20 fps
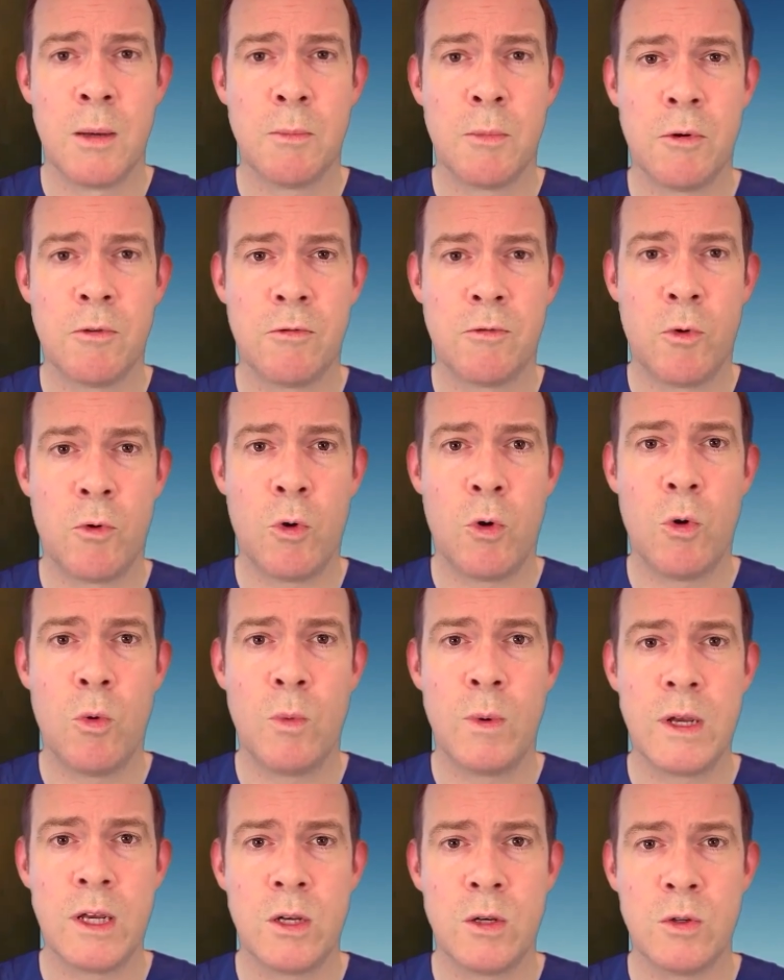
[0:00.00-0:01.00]
before
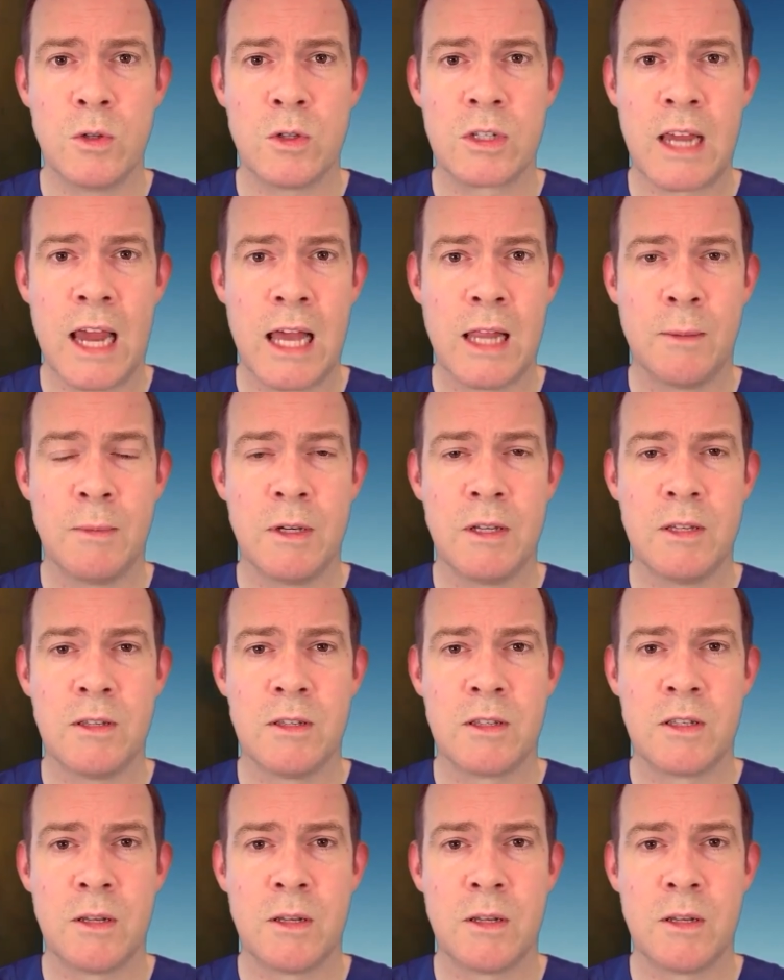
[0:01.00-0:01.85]
we use calipers